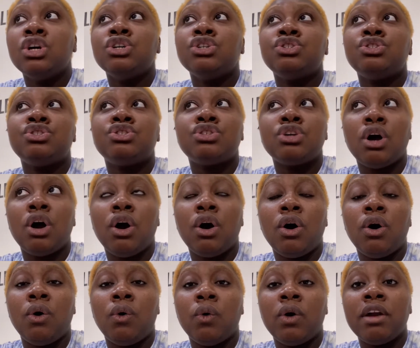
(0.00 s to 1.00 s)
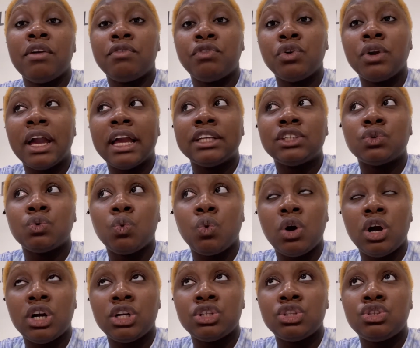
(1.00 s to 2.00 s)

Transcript: So if you guys want